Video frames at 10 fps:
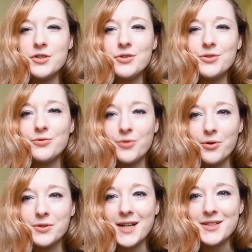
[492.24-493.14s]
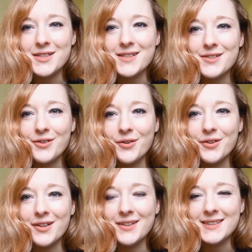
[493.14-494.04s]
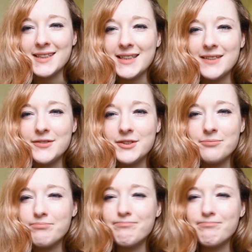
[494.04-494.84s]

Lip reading: to do the rolled edges on the sleeves